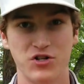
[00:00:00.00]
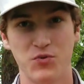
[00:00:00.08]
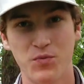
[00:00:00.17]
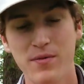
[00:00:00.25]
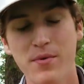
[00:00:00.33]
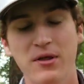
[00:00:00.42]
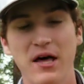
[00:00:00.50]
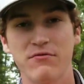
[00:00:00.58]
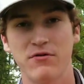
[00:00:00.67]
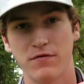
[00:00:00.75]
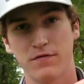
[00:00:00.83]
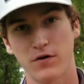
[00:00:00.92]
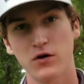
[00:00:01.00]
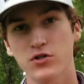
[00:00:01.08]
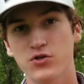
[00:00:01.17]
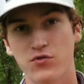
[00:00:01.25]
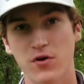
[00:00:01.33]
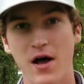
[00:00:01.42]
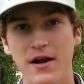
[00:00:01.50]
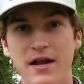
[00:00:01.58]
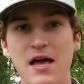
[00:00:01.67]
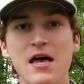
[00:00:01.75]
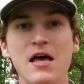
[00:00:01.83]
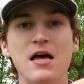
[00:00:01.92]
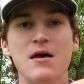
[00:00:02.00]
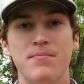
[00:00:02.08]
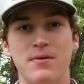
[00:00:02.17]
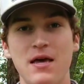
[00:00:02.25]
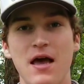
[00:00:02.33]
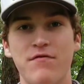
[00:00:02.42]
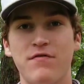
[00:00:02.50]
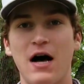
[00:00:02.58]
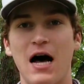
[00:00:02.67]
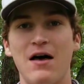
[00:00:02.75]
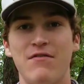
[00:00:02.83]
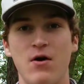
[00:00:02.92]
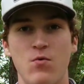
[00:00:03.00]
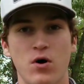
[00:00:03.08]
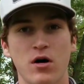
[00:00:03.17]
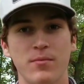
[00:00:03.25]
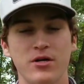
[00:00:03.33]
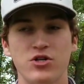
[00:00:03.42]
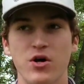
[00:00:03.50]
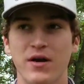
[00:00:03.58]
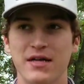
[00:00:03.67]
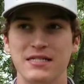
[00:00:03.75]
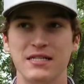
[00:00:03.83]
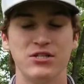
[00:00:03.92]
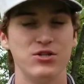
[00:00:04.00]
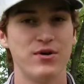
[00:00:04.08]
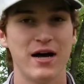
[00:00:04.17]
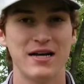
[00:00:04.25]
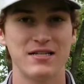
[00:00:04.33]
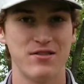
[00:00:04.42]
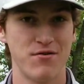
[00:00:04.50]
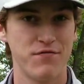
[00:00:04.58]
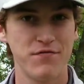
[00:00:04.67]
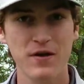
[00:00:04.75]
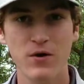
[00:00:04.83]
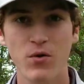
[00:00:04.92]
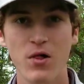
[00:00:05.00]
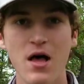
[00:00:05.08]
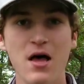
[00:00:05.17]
We both have the first run PA5 and we're going to be showcasing to you guys the feel,